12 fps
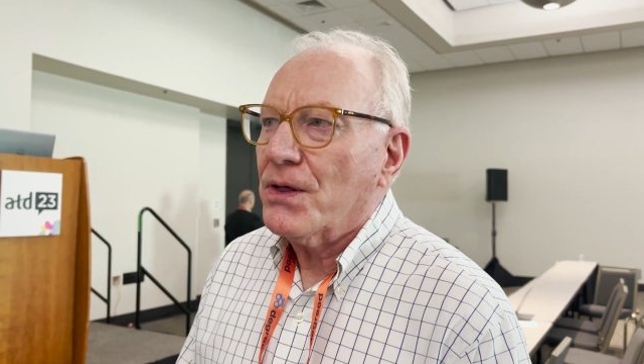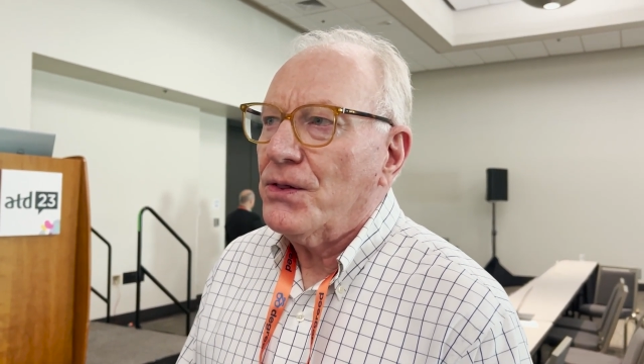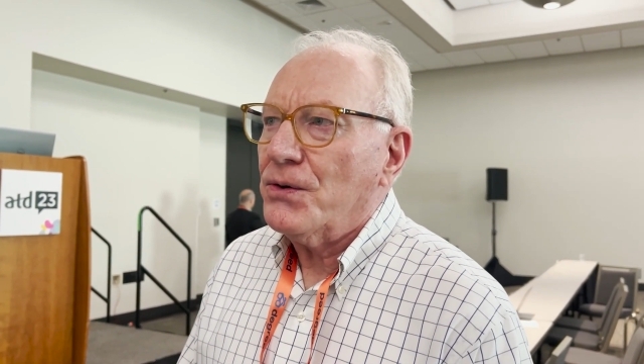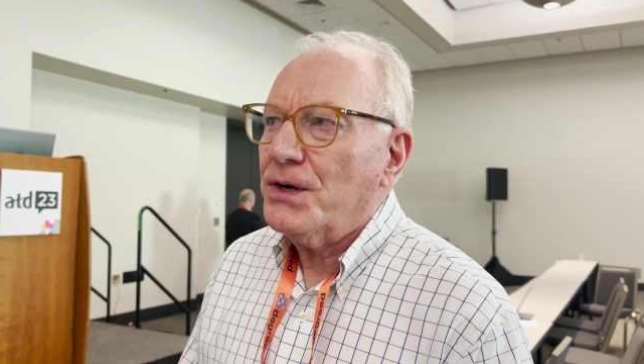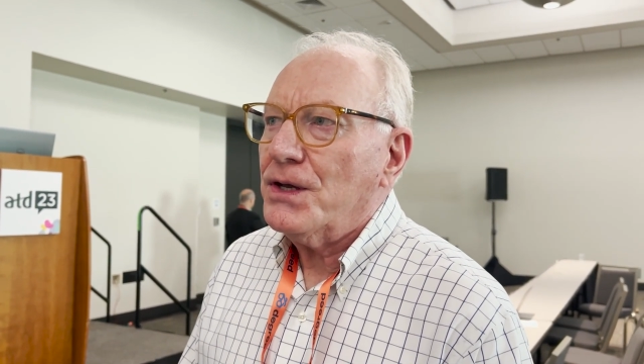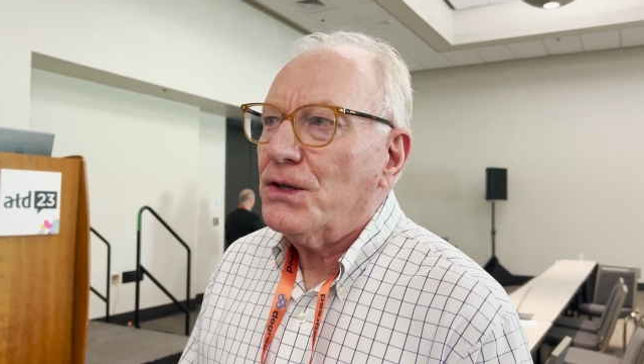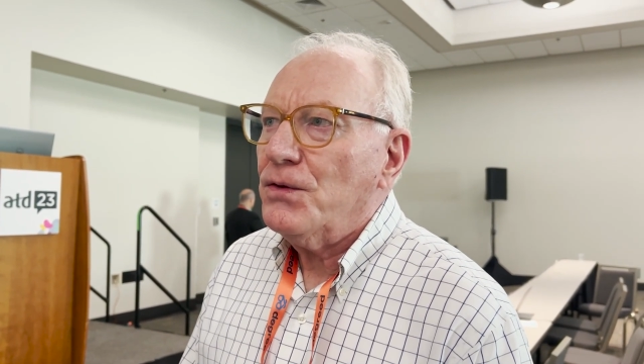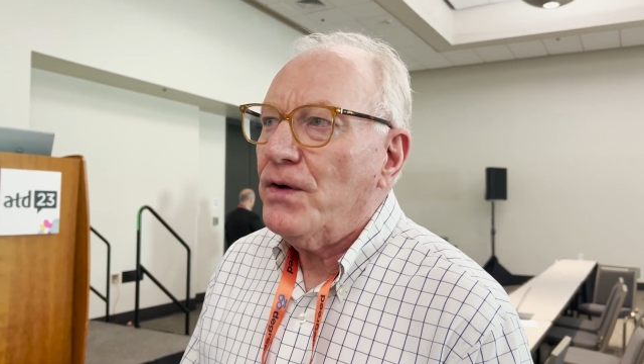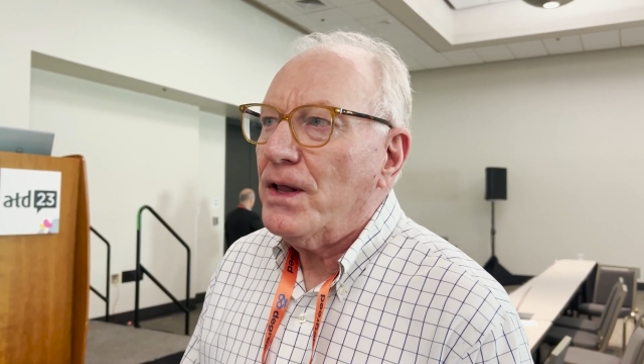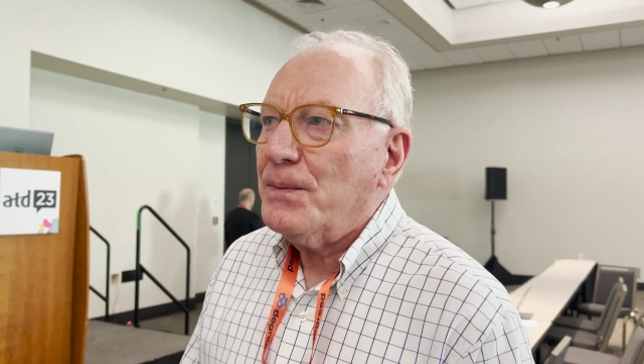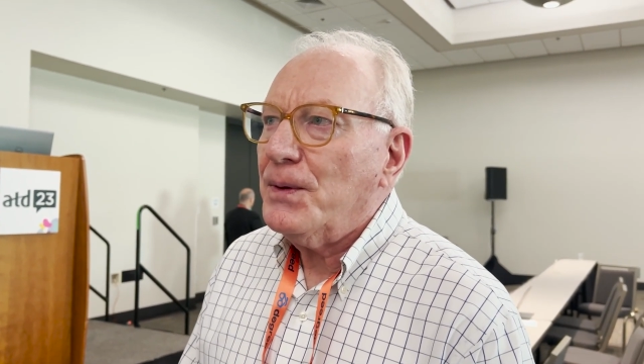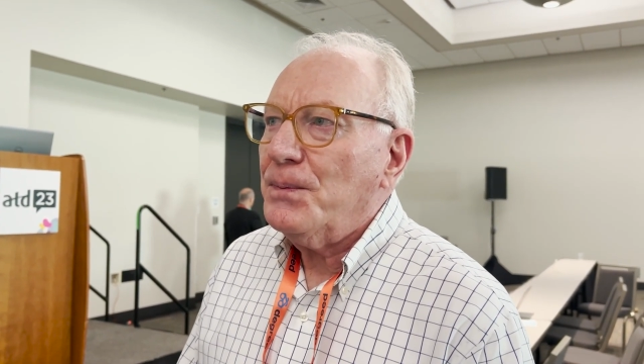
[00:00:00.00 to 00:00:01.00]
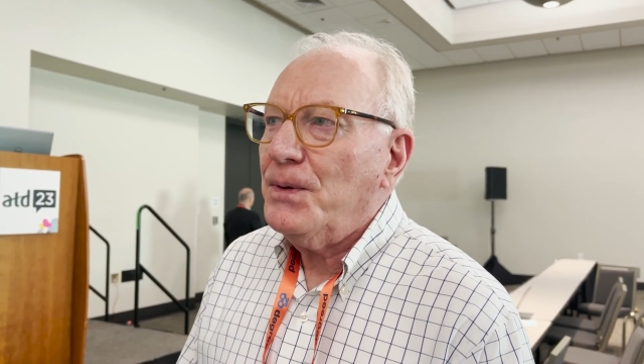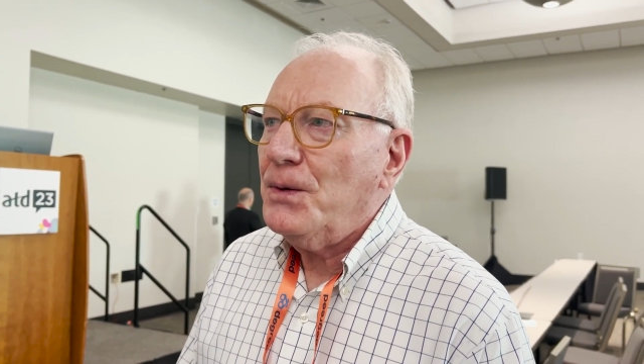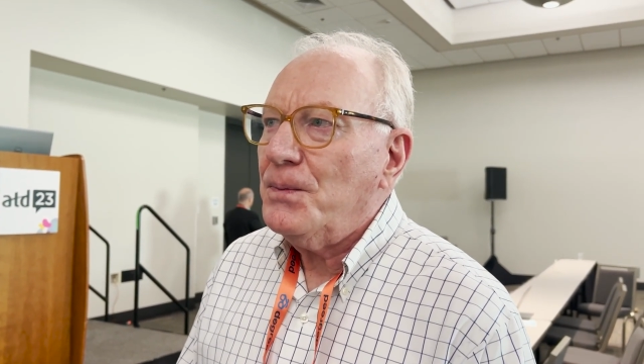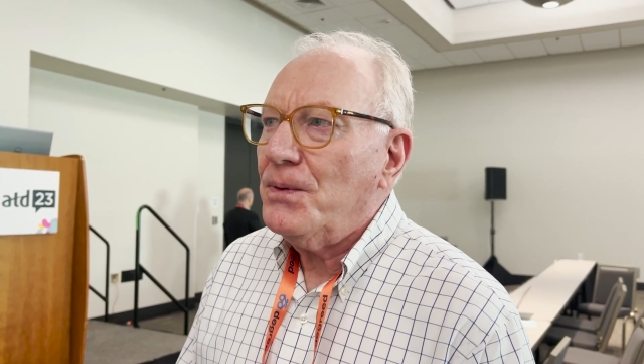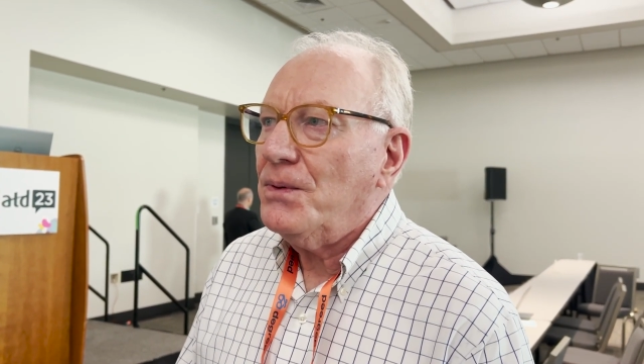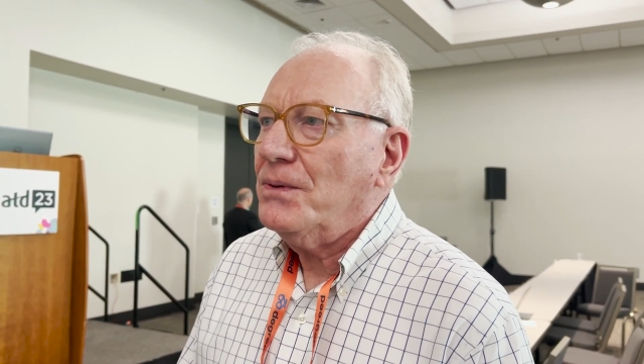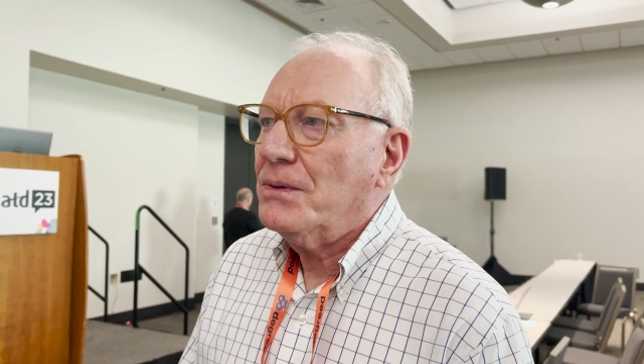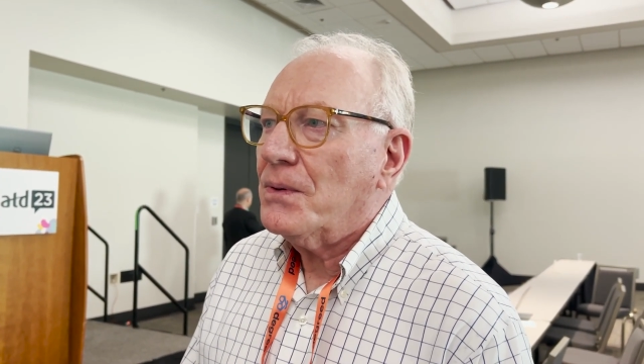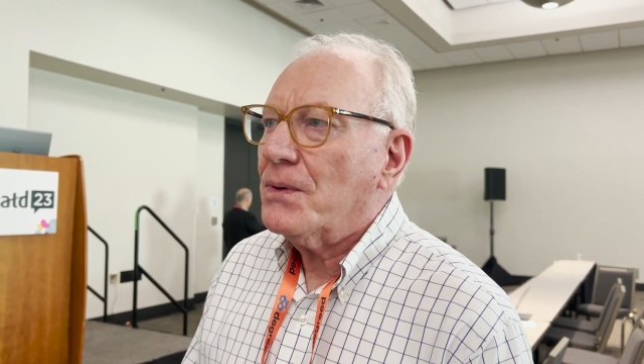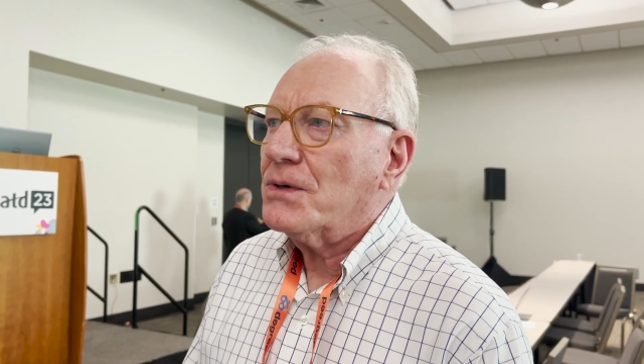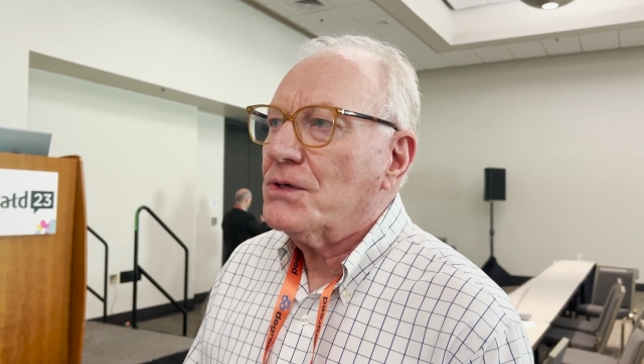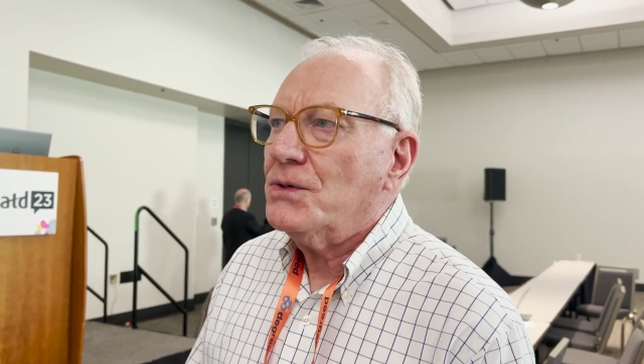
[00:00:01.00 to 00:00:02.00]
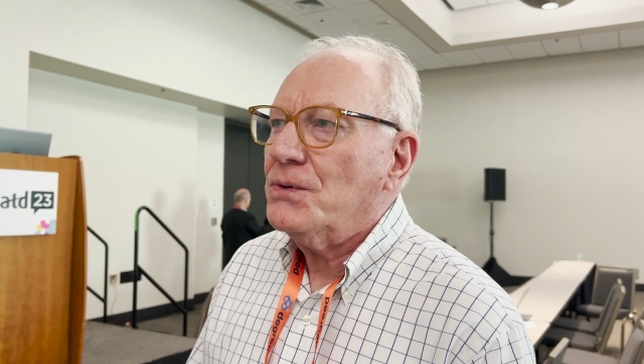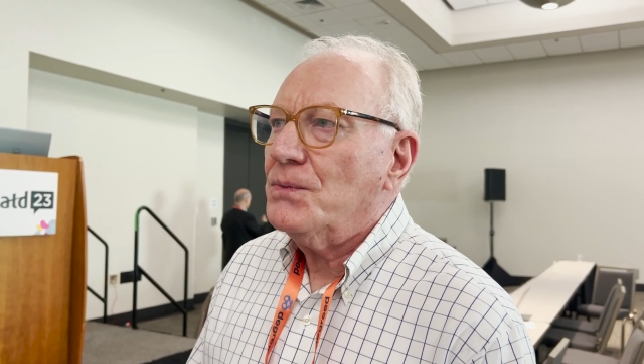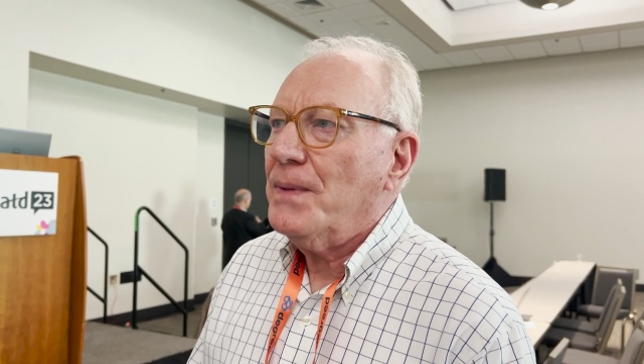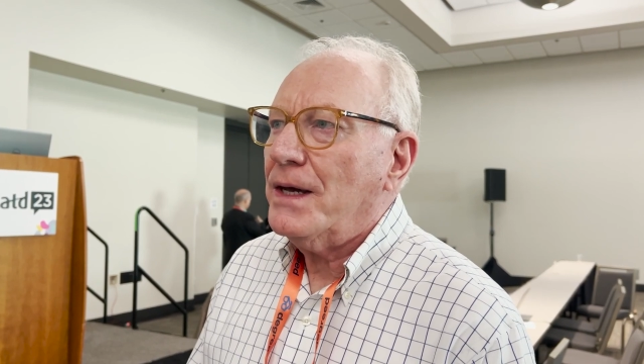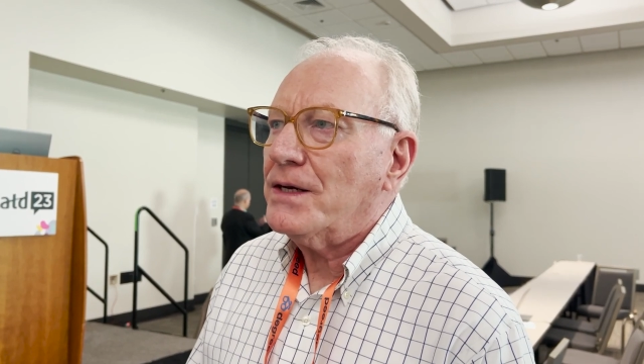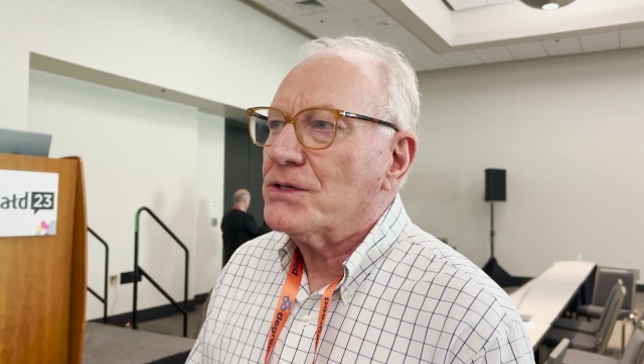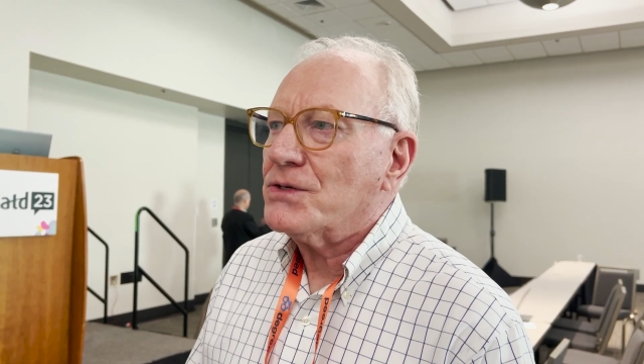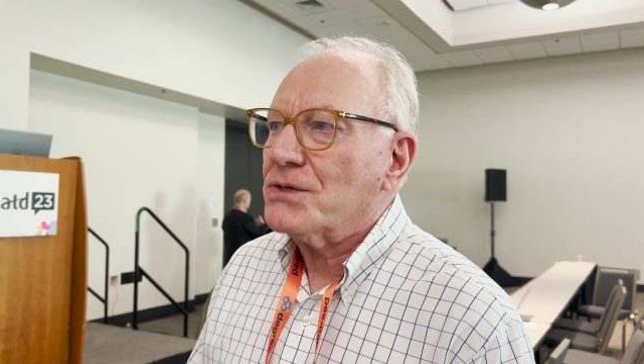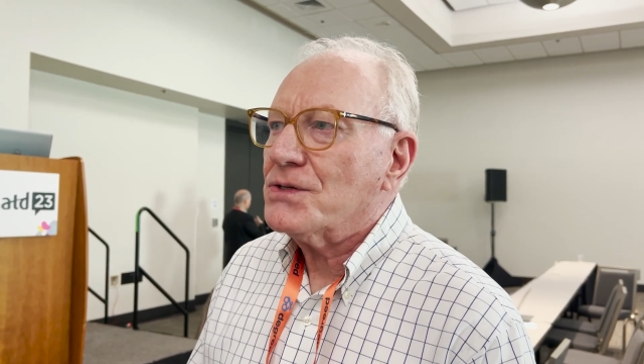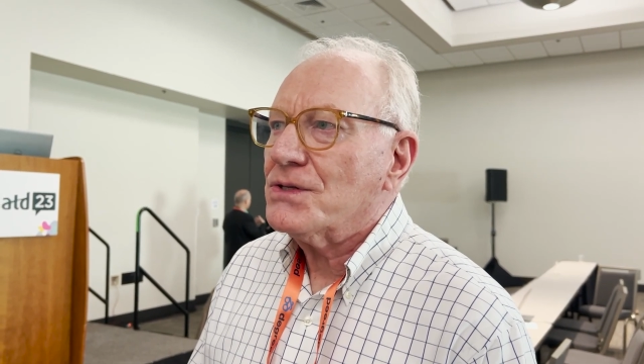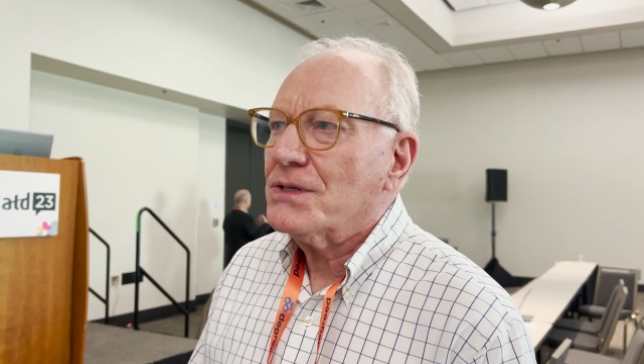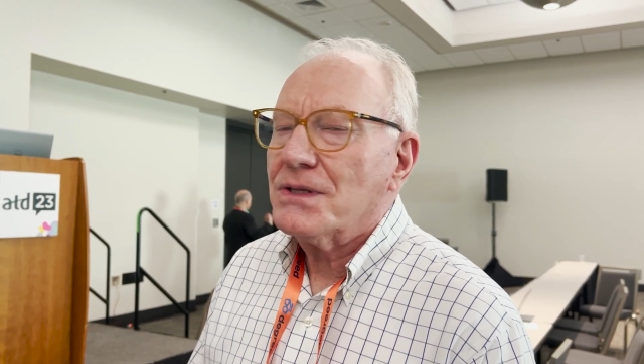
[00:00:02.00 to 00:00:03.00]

learning and development people, or to managers?